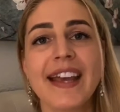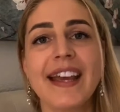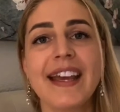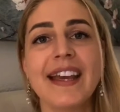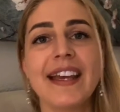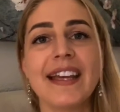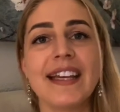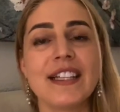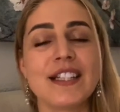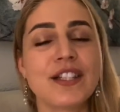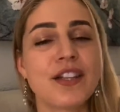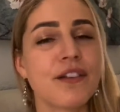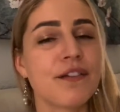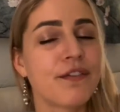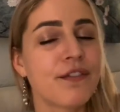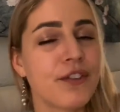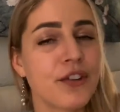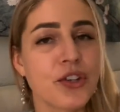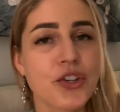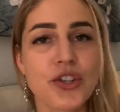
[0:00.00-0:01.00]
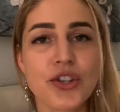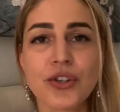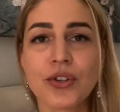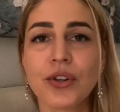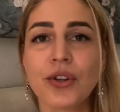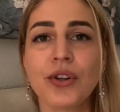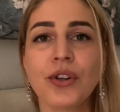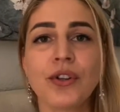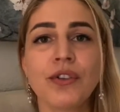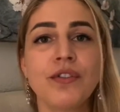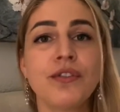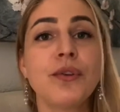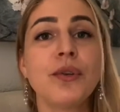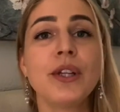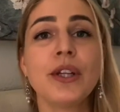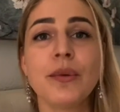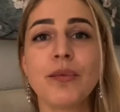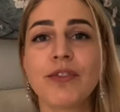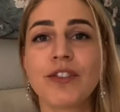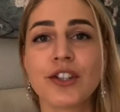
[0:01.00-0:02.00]
It's a
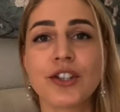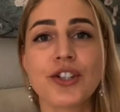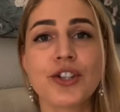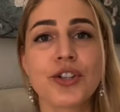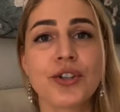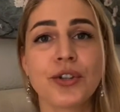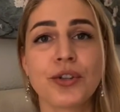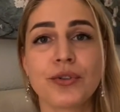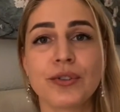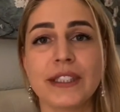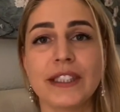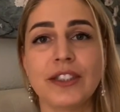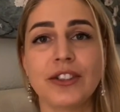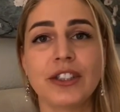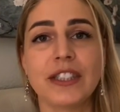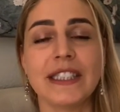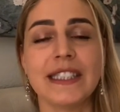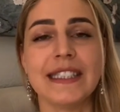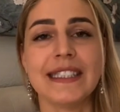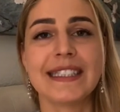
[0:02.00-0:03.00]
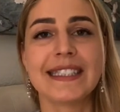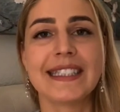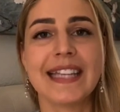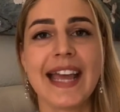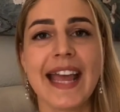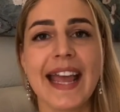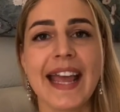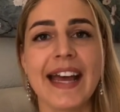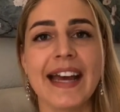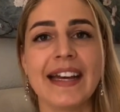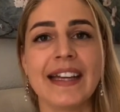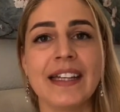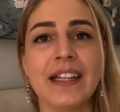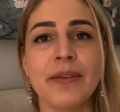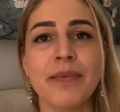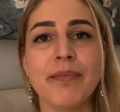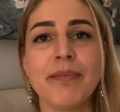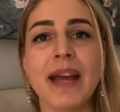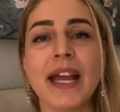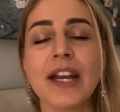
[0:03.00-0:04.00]
fully virtual retreat,
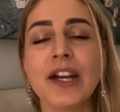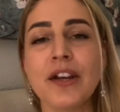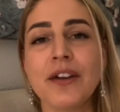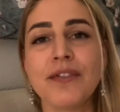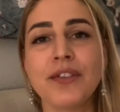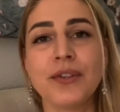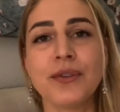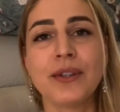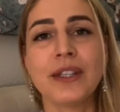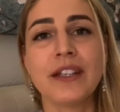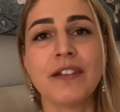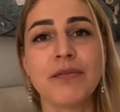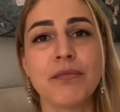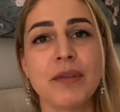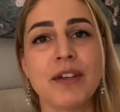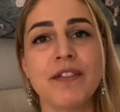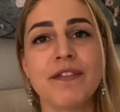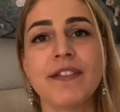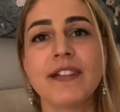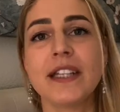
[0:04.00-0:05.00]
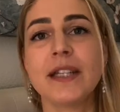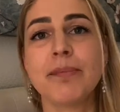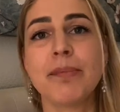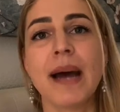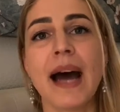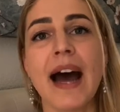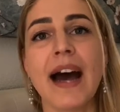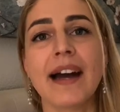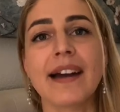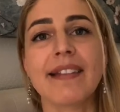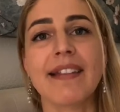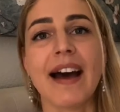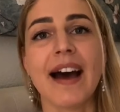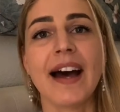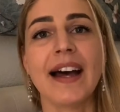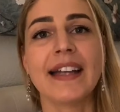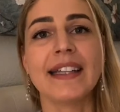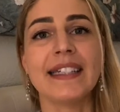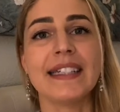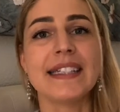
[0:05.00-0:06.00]
and many of you give me feedback
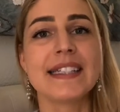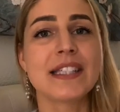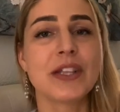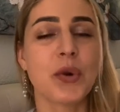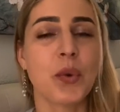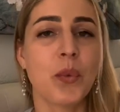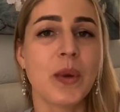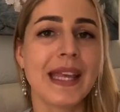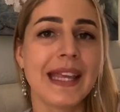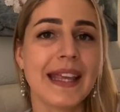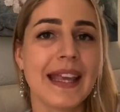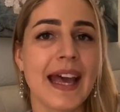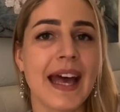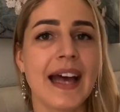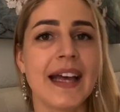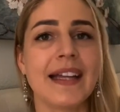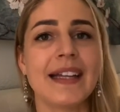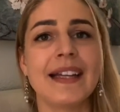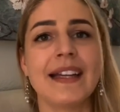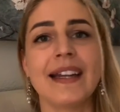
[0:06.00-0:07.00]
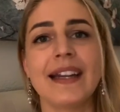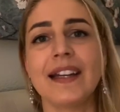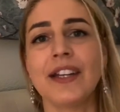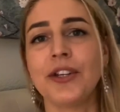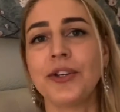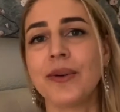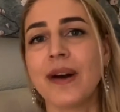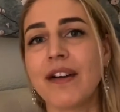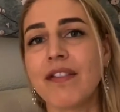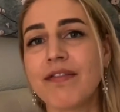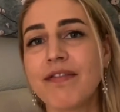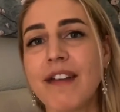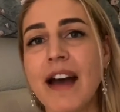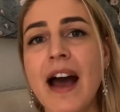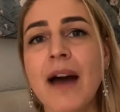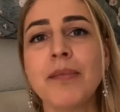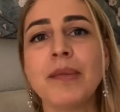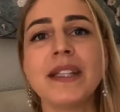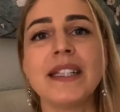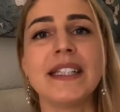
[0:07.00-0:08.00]
that it's a weekend and you have
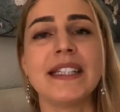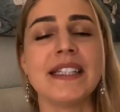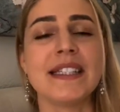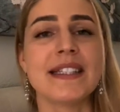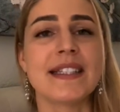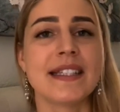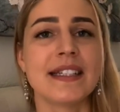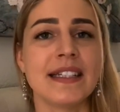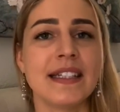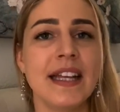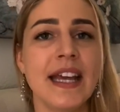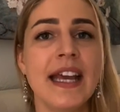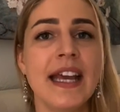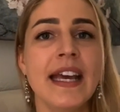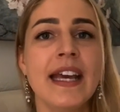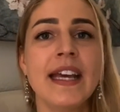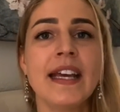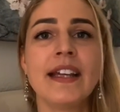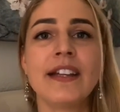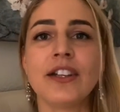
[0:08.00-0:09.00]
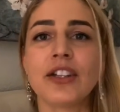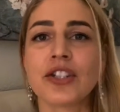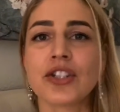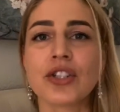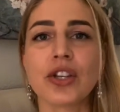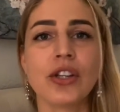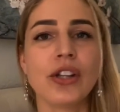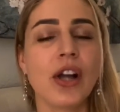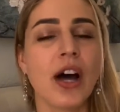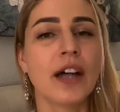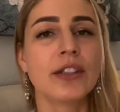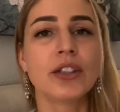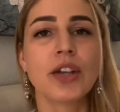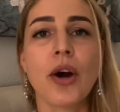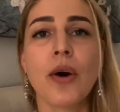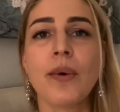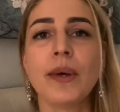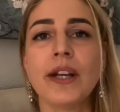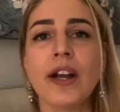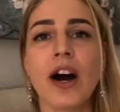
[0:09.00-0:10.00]
families and there's a lot
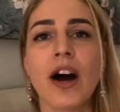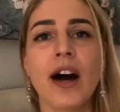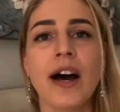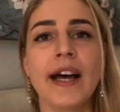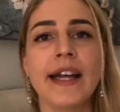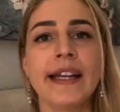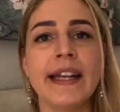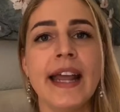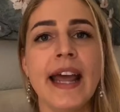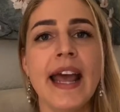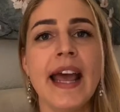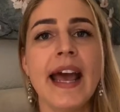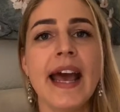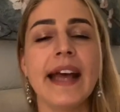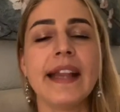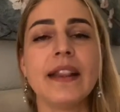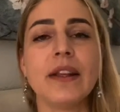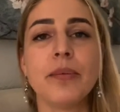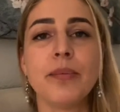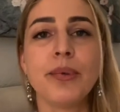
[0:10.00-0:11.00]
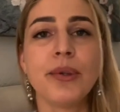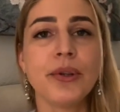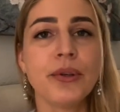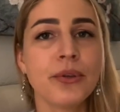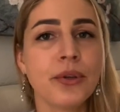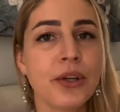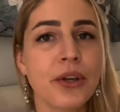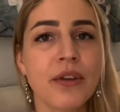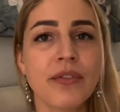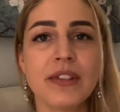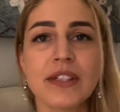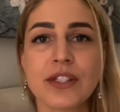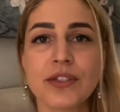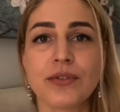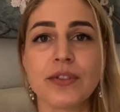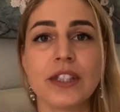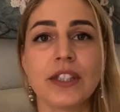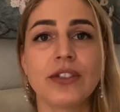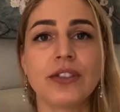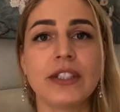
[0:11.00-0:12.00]
going on. And the beauty of this
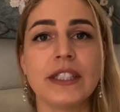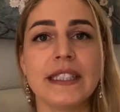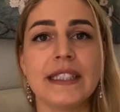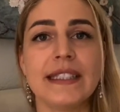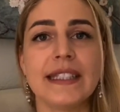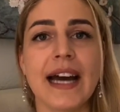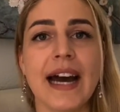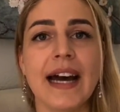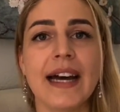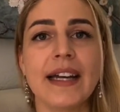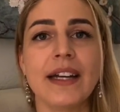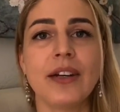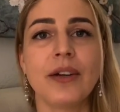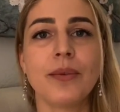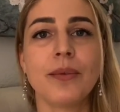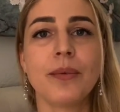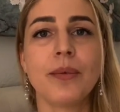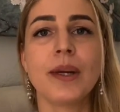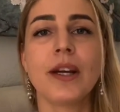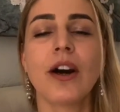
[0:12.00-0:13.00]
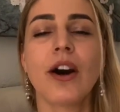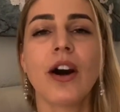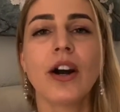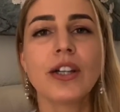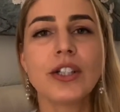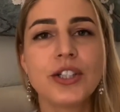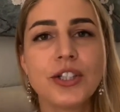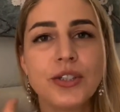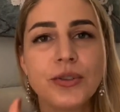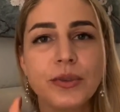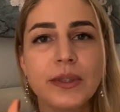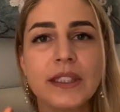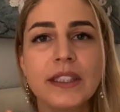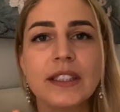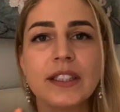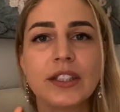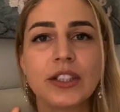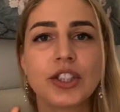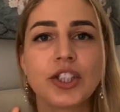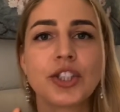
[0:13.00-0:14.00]
retreat, that we are doing it
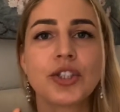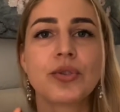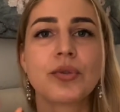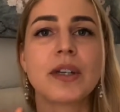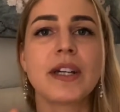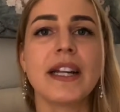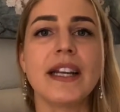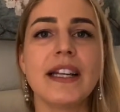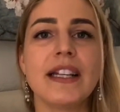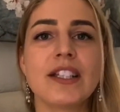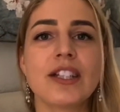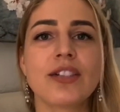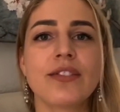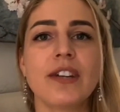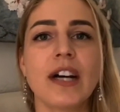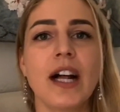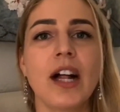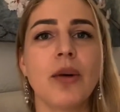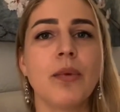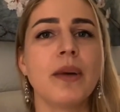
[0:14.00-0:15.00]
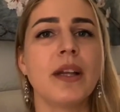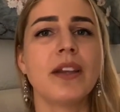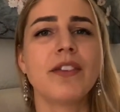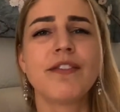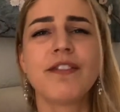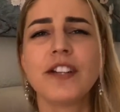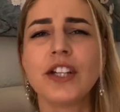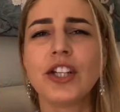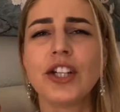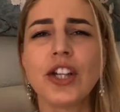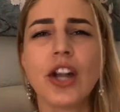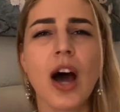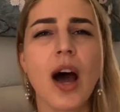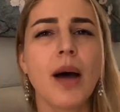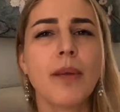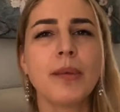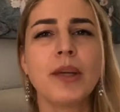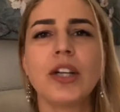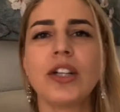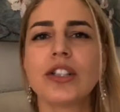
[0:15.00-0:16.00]
in a short interval with
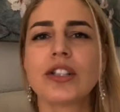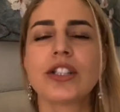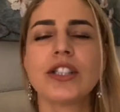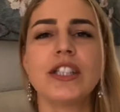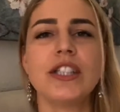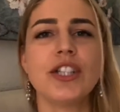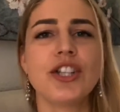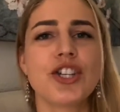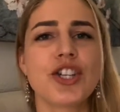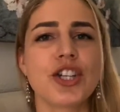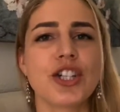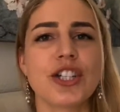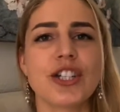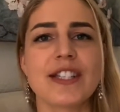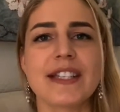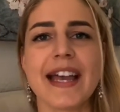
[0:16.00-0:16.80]
phenomenal teachers.